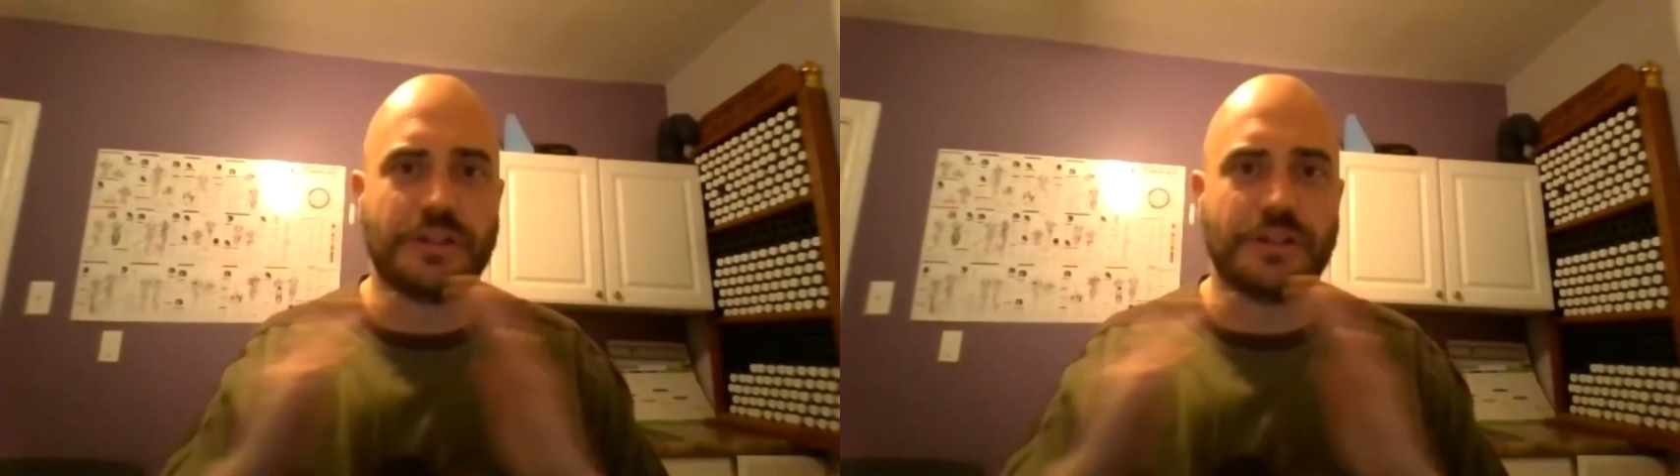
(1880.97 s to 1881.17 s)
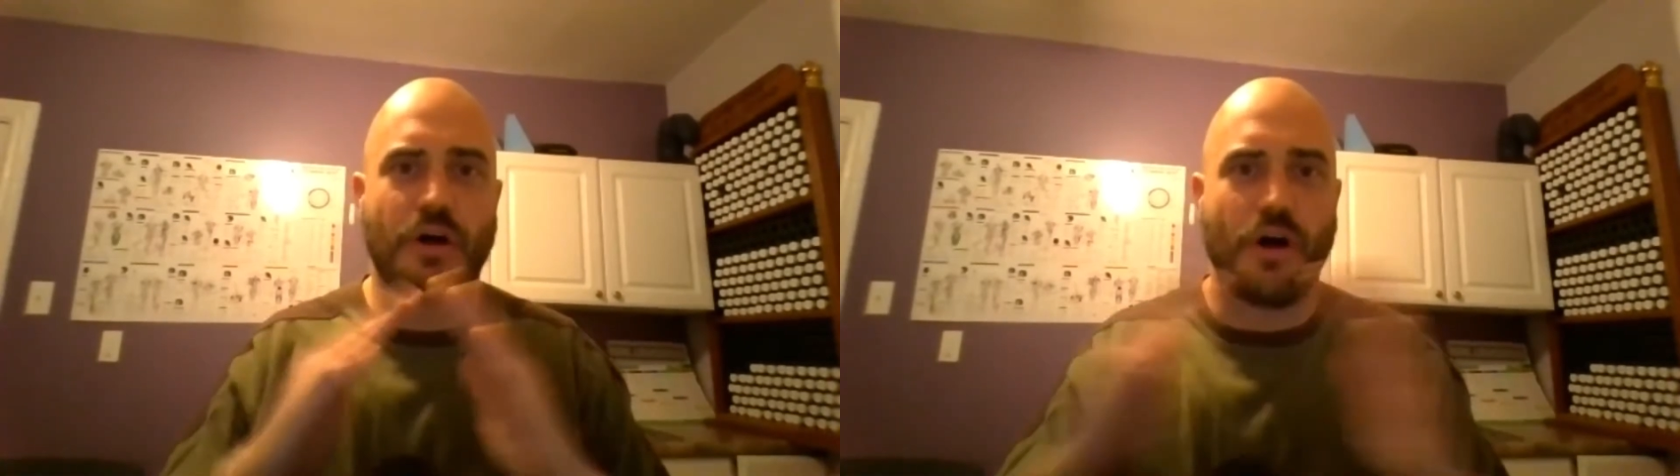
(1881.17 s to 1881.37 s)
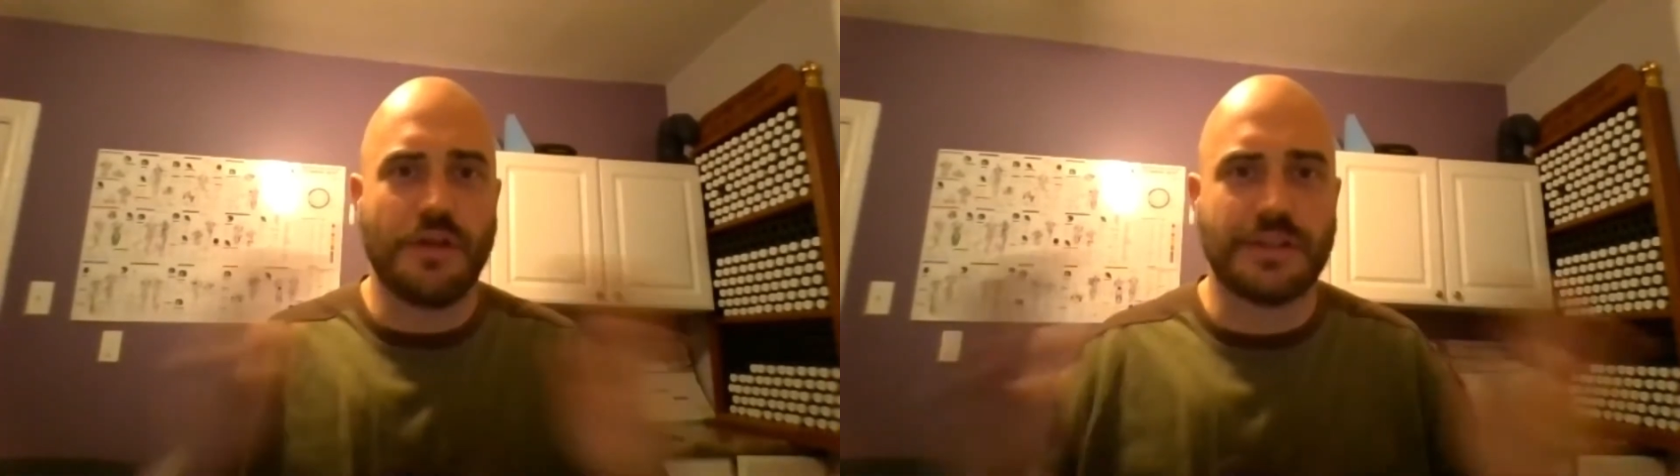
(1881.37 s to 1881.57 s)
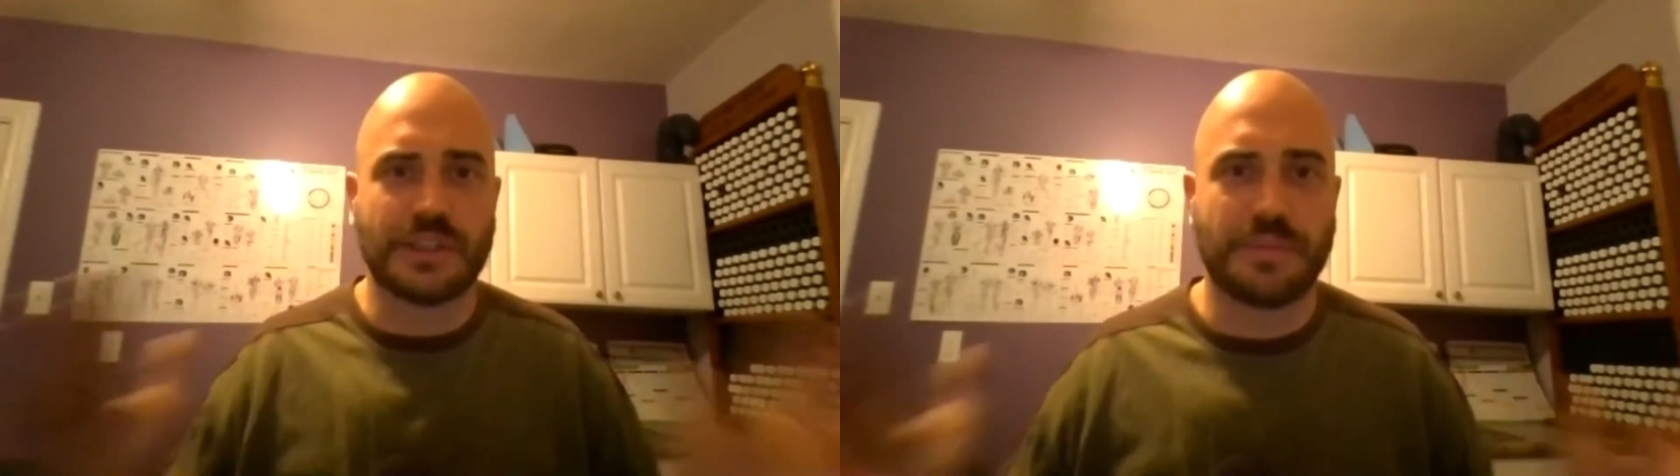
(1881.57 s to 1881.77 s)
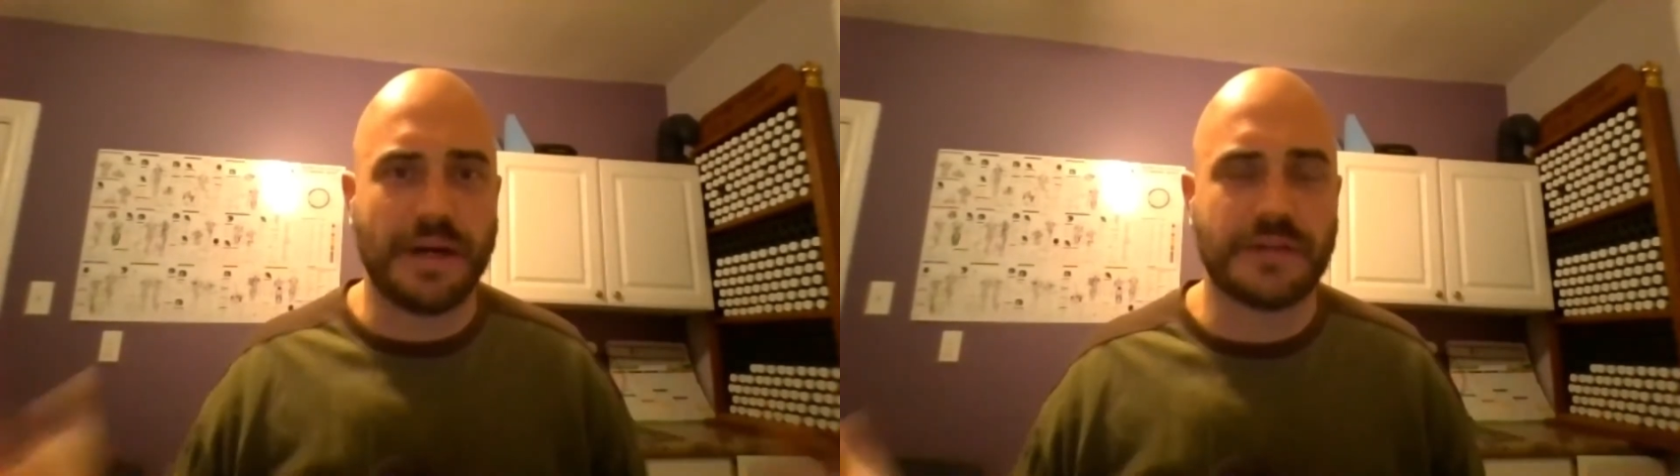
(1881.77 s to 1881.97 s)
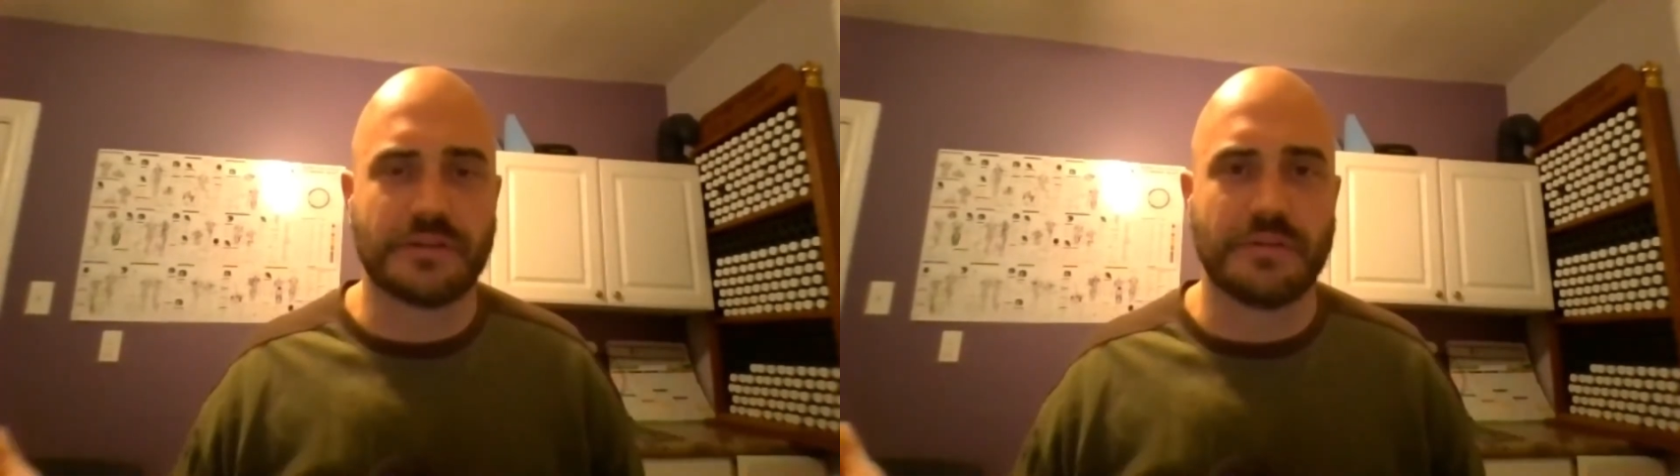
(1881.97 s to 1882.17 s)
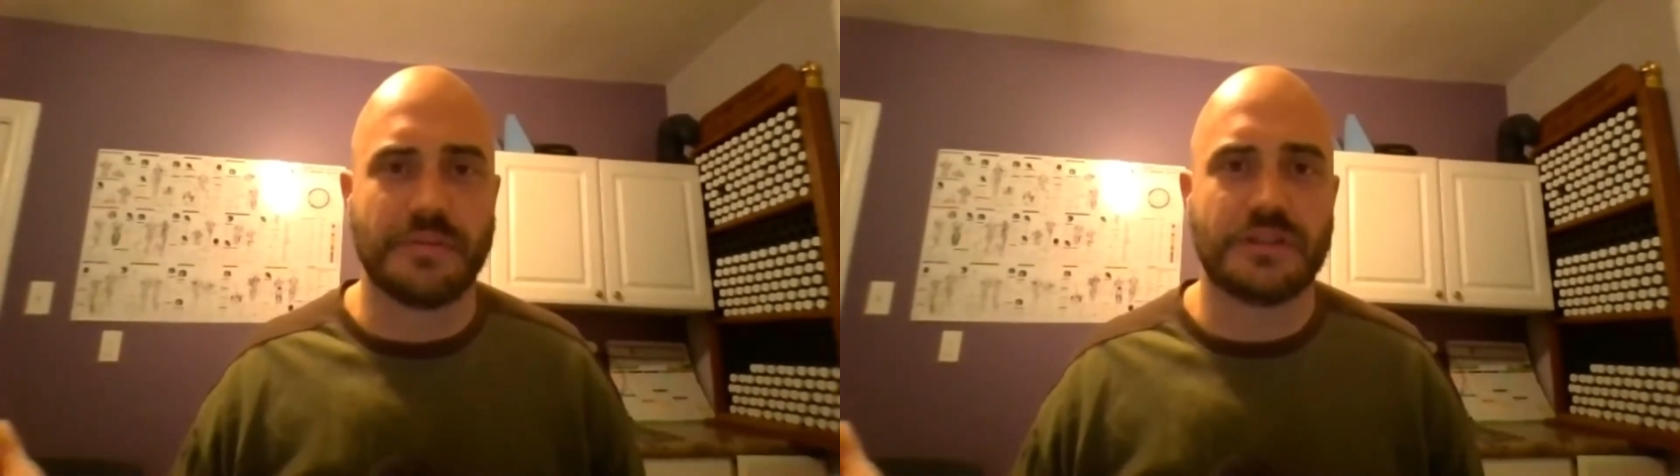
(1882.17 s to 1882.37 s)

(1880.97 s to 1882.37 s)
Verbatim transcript: they're on the spectrum.